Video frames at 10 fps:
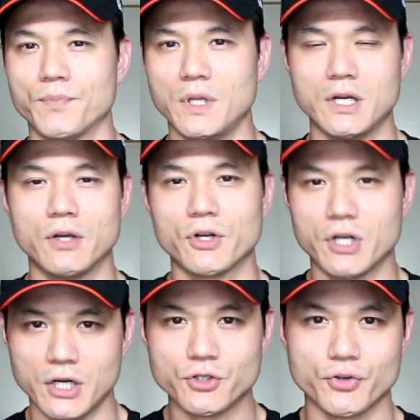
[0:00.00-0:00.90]
in other
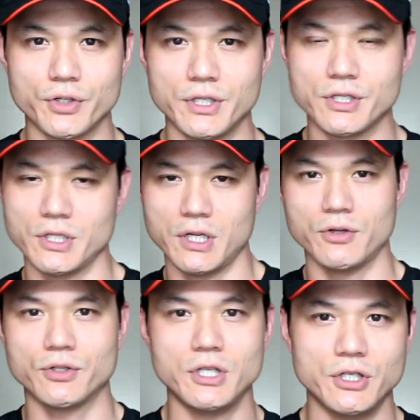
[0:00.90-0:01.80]
countries and
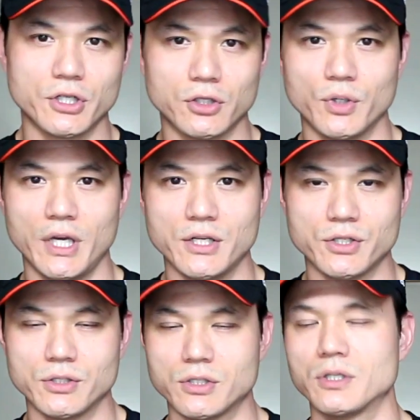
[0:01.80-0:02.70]
other teaching
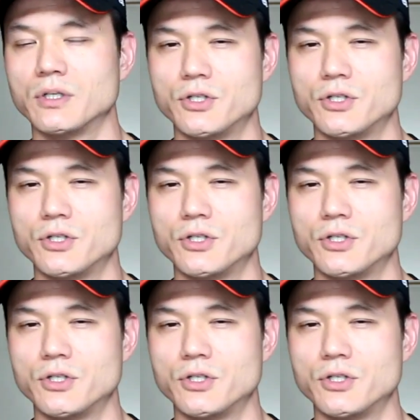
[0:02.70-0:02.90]
locations